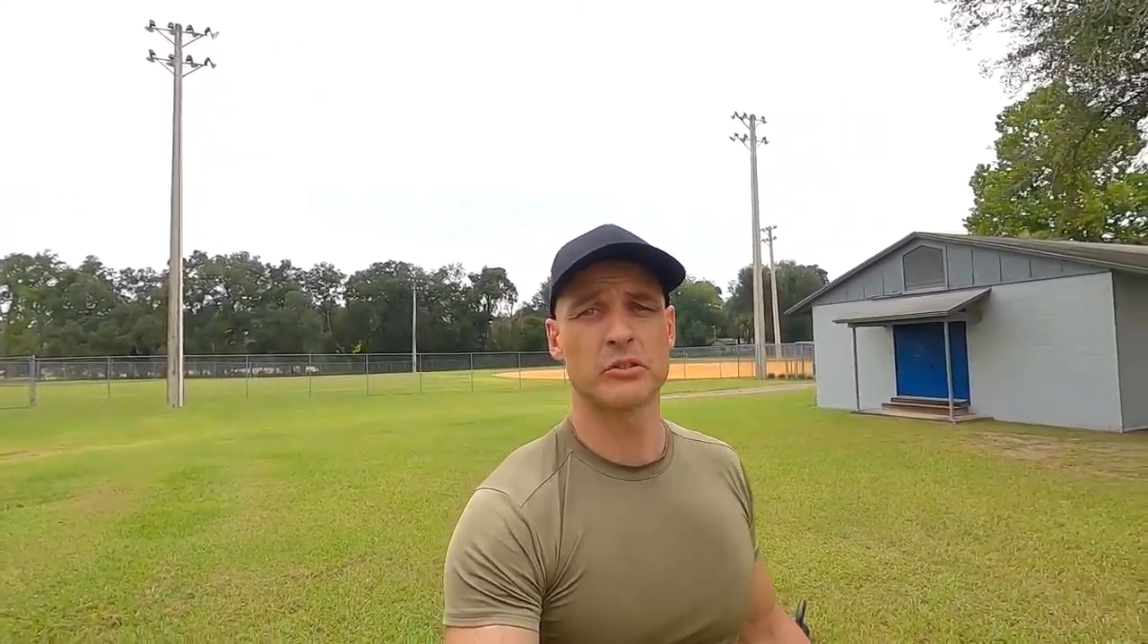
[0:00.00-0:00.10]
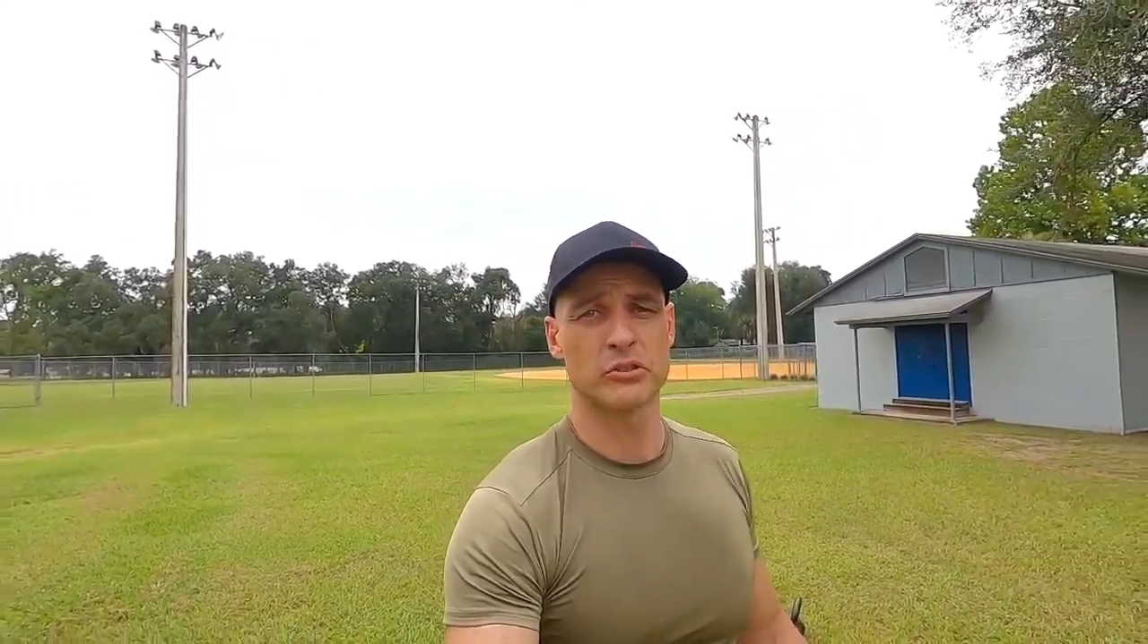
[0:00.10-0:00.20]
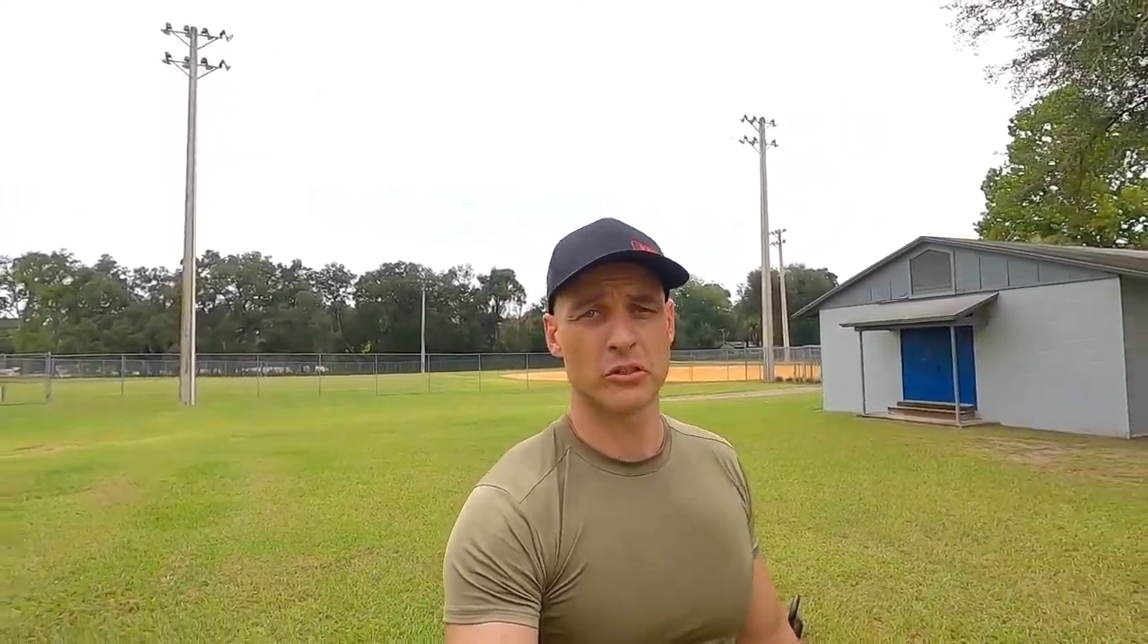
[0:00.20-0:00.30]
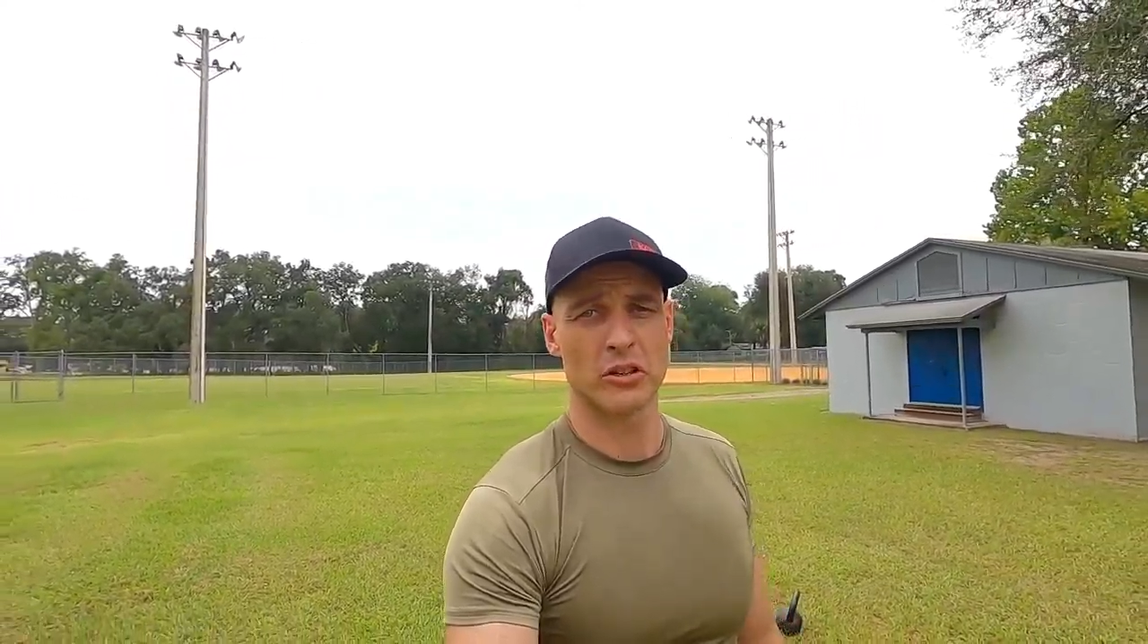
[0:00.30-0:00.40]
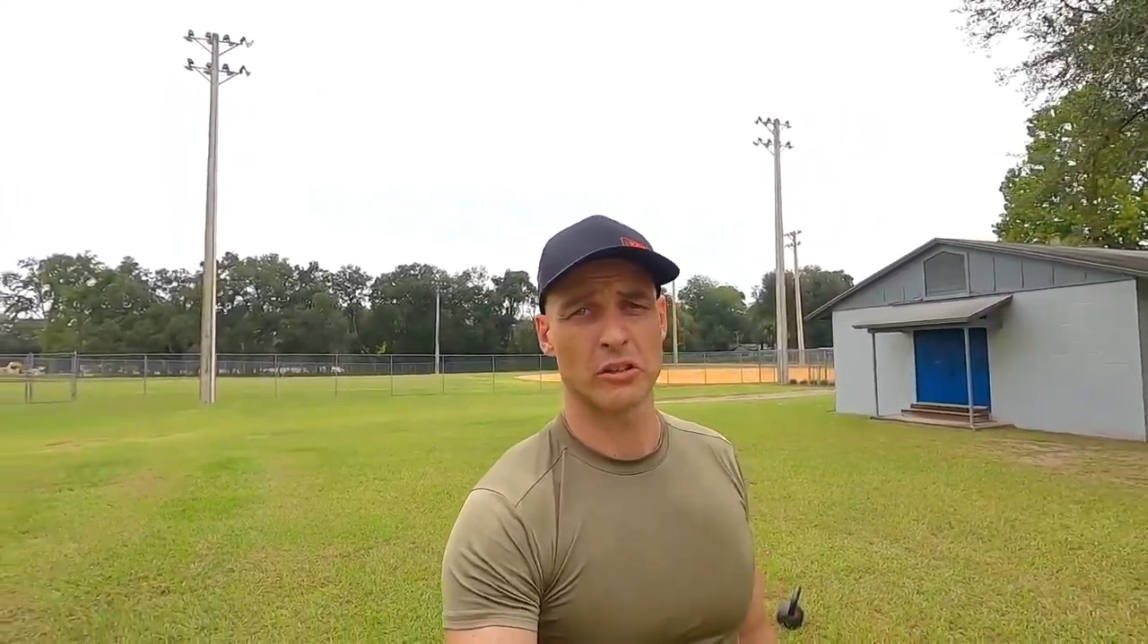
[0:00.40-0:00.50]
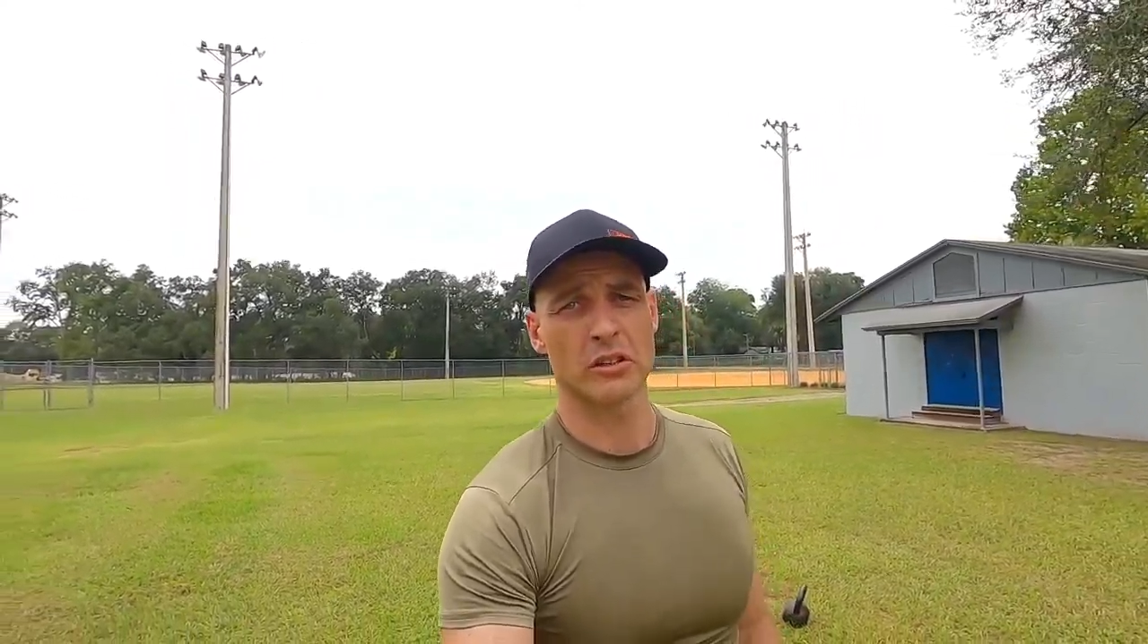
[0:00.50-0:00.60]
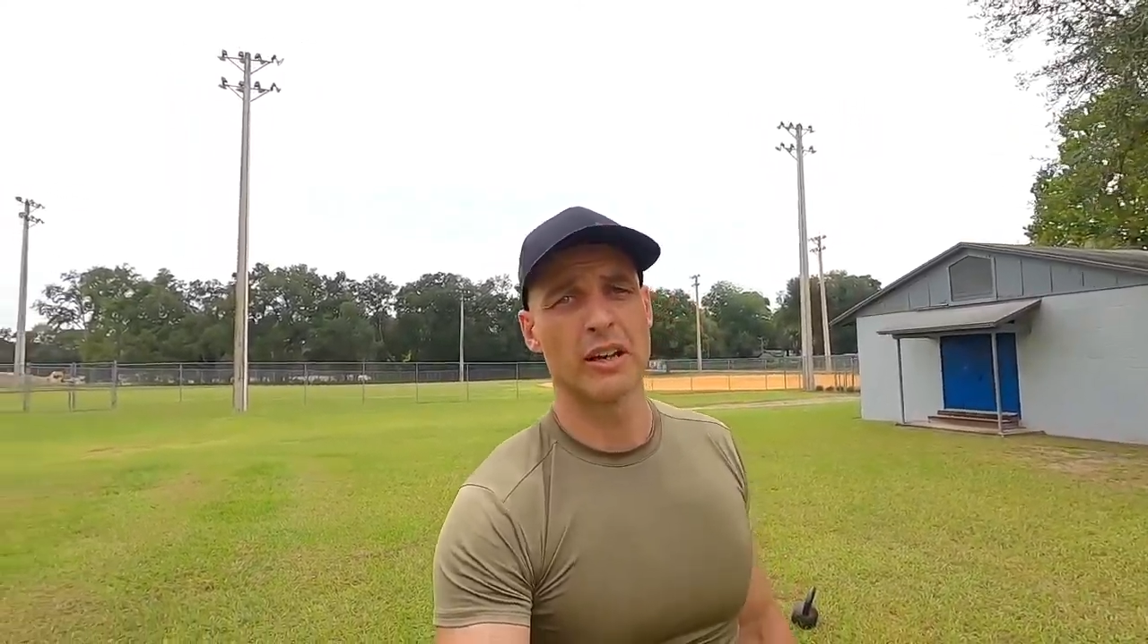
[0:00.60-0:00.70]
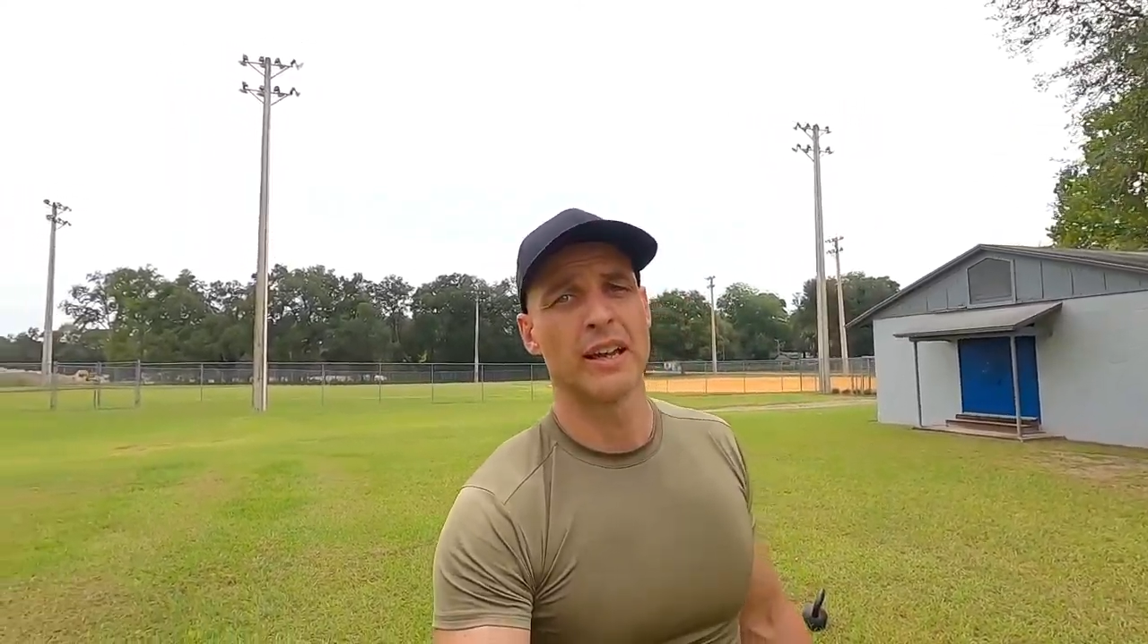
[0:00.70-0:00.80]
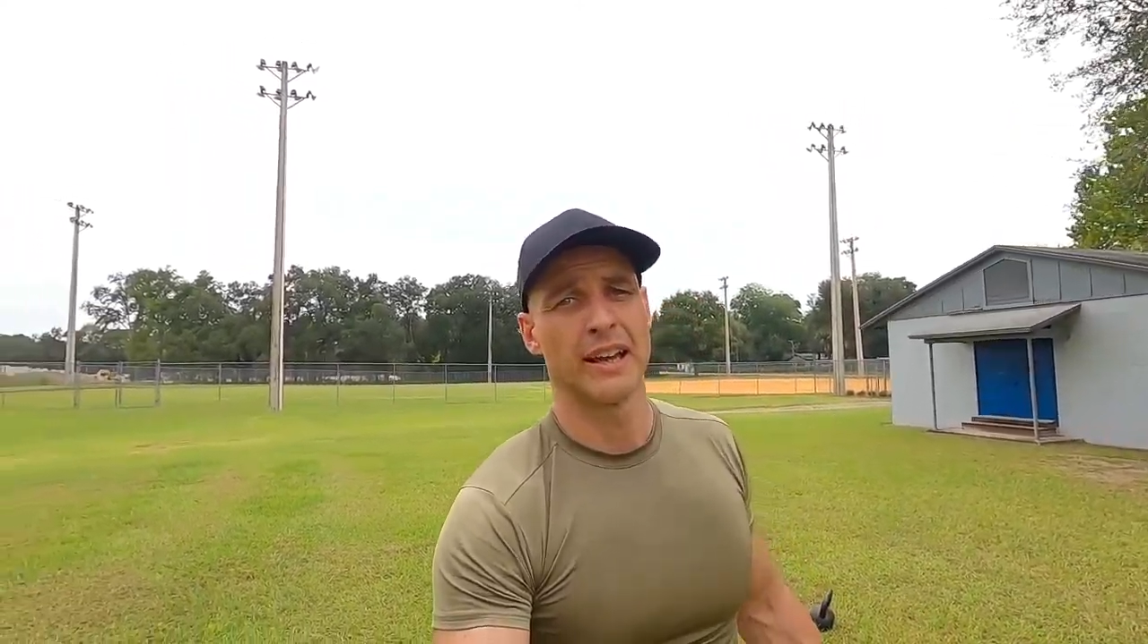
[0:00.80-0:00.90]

stronger